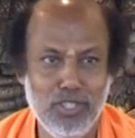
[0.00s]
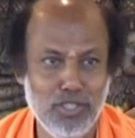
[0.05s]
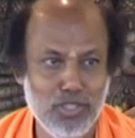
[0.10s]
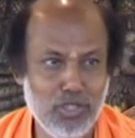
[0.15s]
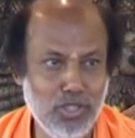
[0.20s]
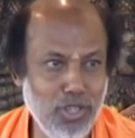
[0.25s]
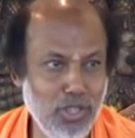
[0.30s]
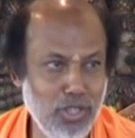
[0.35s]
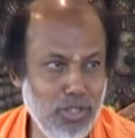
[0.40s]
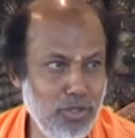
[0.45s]

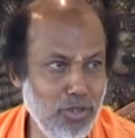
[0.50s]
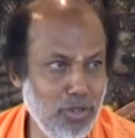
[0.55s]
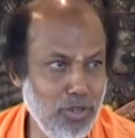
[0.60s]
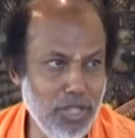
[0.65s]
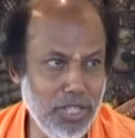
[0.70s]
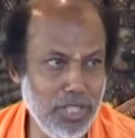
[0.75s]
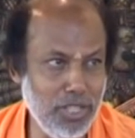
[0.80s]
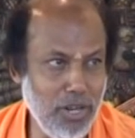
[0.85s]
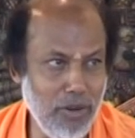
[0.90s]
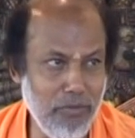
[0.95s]
So you don't
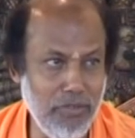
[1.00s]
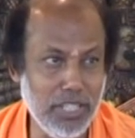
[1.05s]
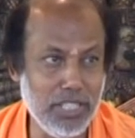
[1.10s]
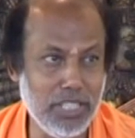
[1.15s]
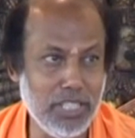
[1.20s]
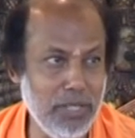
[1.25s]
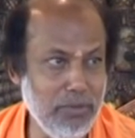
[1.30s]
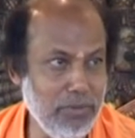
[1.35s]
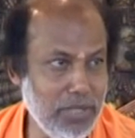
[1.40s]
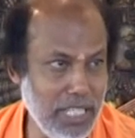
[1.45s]
know, it's not
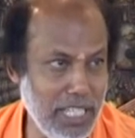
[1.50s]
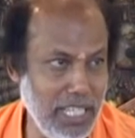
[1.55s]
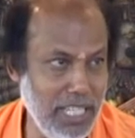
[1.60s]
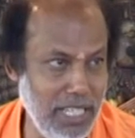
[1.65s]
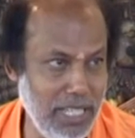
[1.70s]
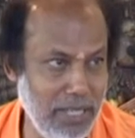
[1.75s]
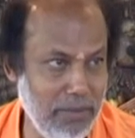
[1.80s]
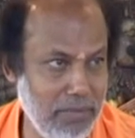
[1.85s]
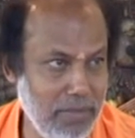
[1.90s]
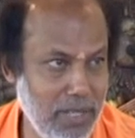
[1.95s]
first name,
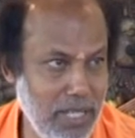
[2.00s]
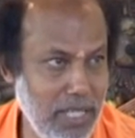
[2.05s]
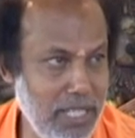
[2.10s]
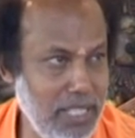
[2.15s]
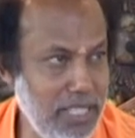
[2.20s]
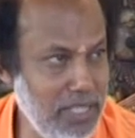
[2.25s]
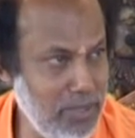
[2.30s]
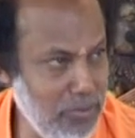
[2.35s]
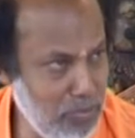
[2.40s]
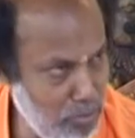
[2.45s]
second name.
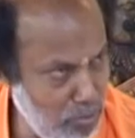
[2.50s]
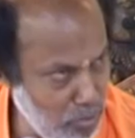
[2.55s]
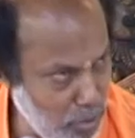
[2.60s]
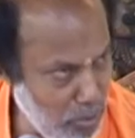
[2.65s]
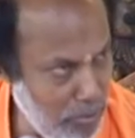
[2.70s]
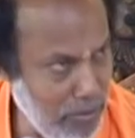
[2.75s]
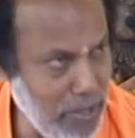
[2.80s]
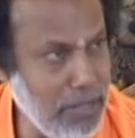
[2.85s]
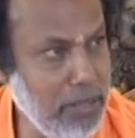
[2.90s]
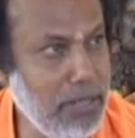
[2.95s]
It is
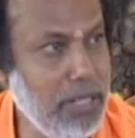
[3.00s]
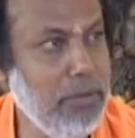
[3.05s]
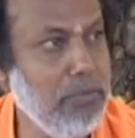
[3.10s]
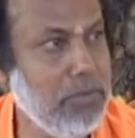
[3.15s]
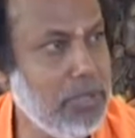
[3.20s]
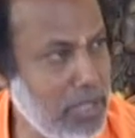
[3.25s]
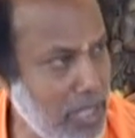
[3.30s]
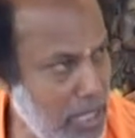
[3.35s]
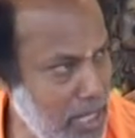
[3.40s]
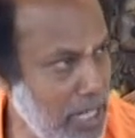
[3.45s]
four, five
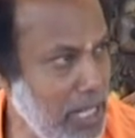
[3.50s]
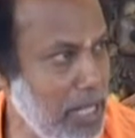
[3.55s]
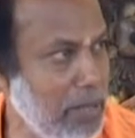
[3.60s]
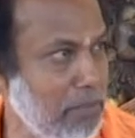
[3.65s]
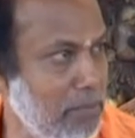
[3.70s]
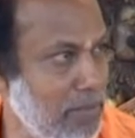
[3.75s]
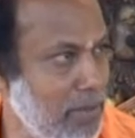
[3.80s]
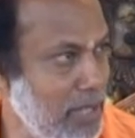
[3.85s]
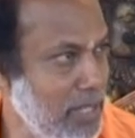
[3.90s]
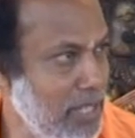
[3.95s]
names, then name.
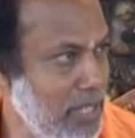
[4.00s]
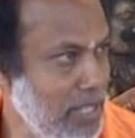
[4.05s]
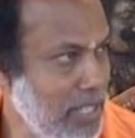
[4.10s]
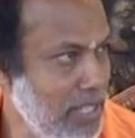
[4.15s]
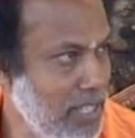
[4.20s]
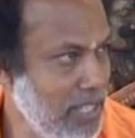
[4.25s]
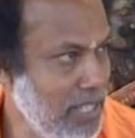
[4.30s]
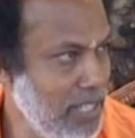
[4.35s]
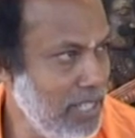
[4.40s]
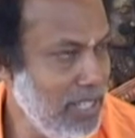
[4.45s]

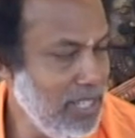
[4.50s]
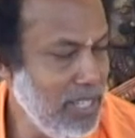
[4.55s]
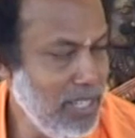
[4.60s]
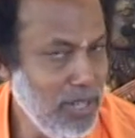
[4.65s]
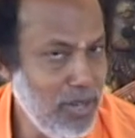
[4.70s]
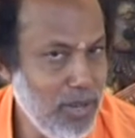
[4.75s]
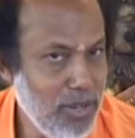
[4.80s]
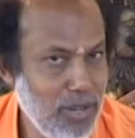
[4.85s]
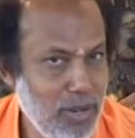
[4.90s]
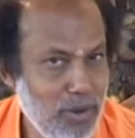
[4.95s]

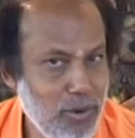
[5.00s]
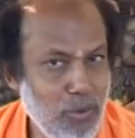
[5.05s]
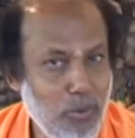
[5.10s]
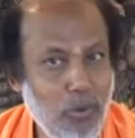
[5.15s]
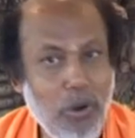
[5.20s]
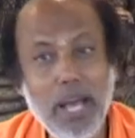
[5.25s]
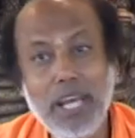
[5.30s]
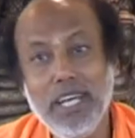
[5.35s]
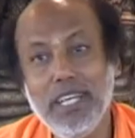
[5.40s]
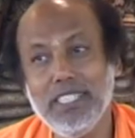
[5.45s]

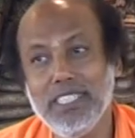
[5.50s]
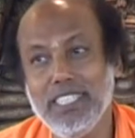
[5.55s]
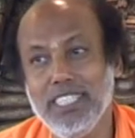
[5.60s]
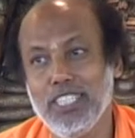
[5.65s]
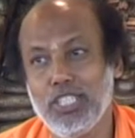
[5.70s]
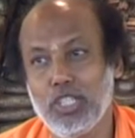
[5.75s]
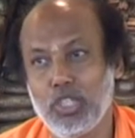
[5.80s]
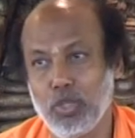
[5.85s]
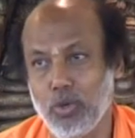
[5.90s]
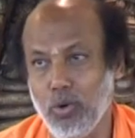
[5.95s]
Why is
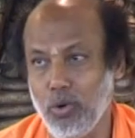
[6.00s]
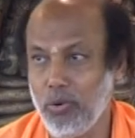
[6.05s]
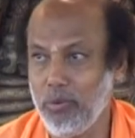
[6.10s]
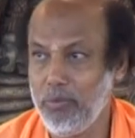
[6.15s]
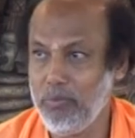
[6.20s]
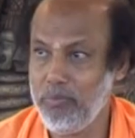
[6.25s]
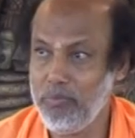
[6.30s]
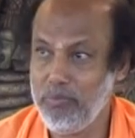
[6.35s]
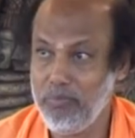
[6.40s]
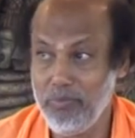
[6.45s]
it so?
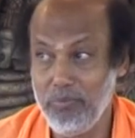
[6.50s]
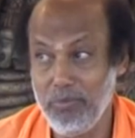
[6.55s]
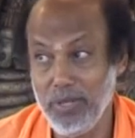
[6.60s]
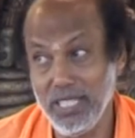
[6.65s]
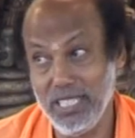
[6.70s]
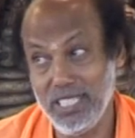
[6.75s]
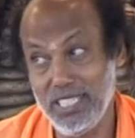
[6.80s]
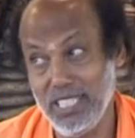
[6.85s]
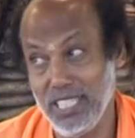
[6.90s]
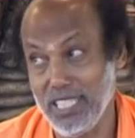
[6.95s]

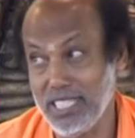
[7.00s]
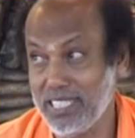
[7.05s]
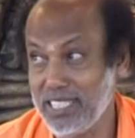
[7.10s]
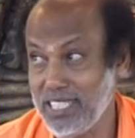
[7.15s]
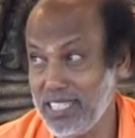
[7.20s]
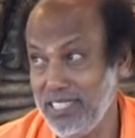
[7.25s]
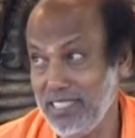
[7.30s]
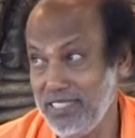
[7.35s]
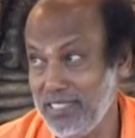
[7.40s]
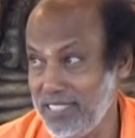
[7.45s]
Please
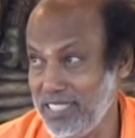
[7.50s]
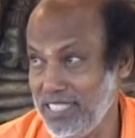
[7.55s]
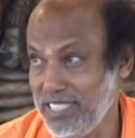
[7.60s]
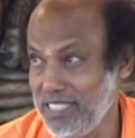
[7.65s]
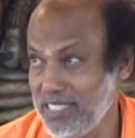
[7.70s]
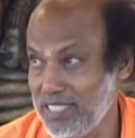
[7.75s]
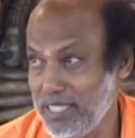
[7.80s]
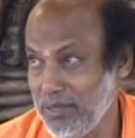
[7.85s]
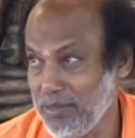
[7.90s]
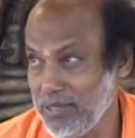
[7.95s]
just
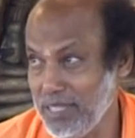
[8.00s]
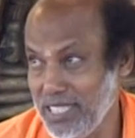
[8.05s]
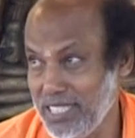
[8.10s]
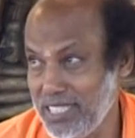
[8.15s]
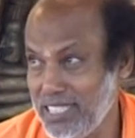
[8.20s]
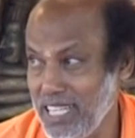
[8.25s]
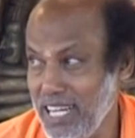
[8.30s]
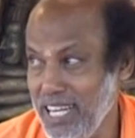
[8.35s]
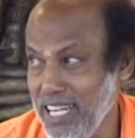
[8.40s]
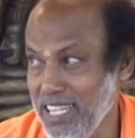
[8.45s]
see. So the
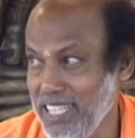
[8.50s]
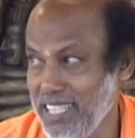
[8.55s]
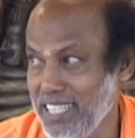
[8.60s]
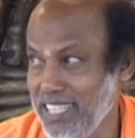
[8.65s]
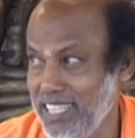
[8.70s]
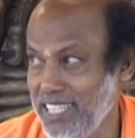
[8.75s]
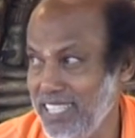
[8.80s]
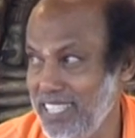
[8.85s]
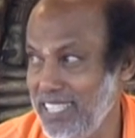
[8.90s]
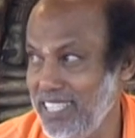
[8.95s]

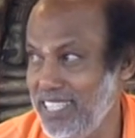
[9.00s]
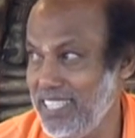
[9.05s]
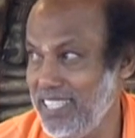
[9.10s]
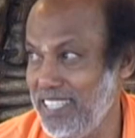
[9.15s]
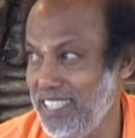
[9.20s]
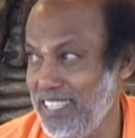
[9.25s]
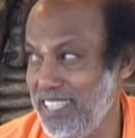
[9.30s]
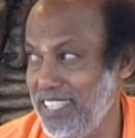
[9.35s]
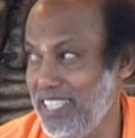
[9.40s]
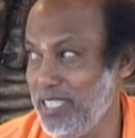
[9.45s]
child
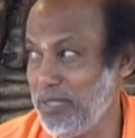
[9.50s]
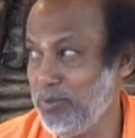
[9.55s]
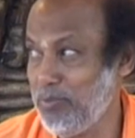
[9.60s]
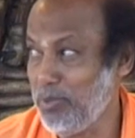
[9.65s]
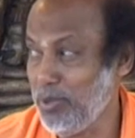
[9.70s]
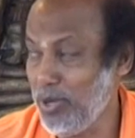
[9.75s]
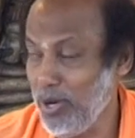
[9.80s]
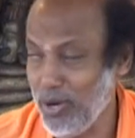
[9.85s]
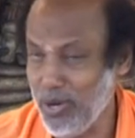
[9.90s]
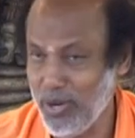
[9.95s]
is
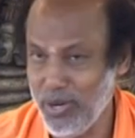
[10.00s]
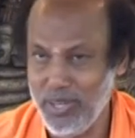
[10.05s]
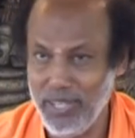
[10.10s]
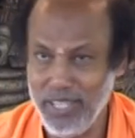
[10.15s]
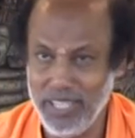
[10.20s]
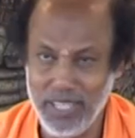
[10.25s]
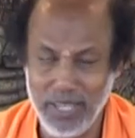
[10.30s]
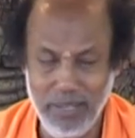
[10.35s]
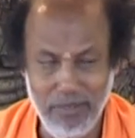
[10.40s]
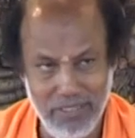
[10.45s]
born
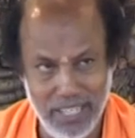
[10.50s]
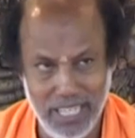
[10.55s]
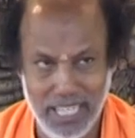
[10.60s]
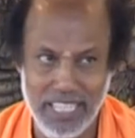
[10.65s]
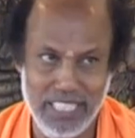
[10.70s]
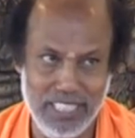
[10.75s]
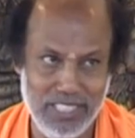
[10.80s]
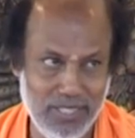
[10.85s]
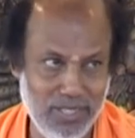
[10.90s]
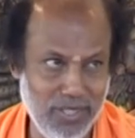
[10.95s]
in a
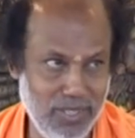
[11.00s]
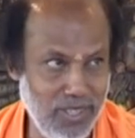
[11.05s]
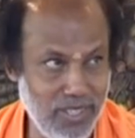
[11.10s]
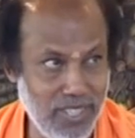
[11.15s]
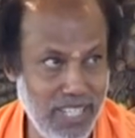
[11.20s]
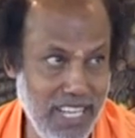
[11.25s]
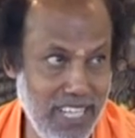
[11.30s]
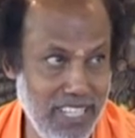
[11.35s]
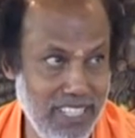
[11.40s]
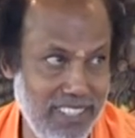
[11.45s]
village,
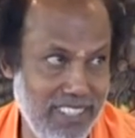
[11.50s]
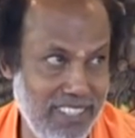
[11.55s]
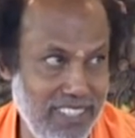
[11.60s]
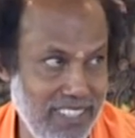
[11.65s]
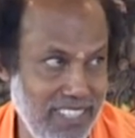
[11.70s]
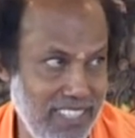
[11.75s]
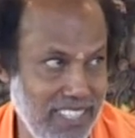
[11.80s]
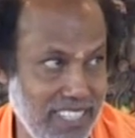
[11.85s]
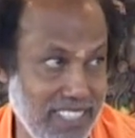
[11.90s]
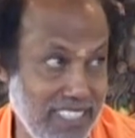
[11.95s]
okay?
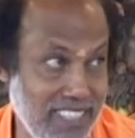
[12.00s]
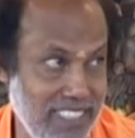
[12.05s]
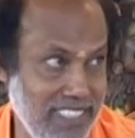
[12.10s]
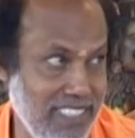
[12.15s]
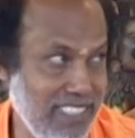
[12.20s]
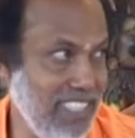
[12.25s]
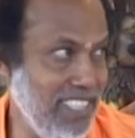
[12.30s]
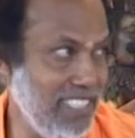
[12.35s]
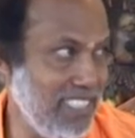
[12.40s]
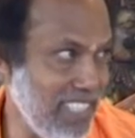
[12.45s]
Take
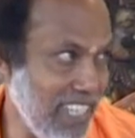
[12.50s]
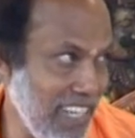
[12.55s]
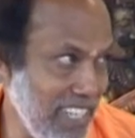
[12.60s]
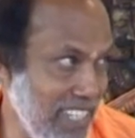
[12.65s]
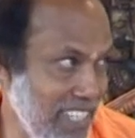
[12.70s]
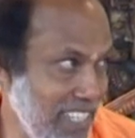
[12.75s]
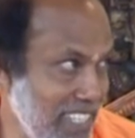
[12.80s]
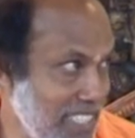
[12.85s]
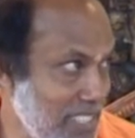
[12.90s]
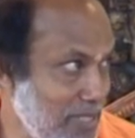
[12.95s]
this. A
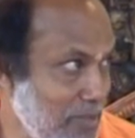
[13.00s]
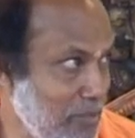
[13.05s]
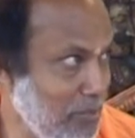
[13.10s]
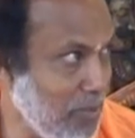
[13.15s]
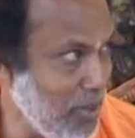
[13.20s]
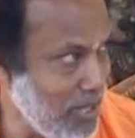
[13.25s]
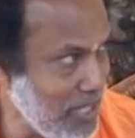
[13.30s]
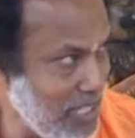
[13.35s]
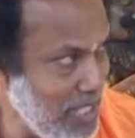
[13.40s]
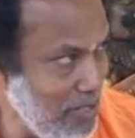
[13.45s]
child is
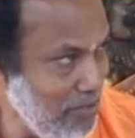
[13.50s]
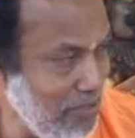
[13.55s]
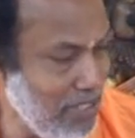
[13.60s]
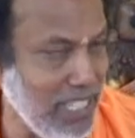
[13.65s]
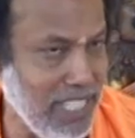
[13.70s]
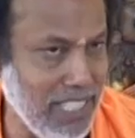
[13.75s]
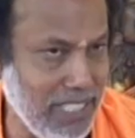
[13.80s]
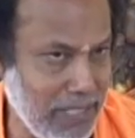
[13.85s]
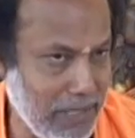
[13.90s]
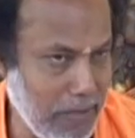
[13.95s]
born in a
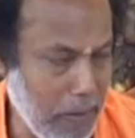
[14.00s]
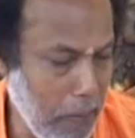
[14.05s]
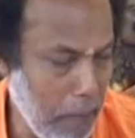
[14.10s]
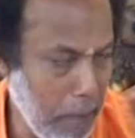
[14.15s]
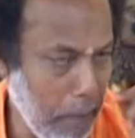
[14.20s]
village.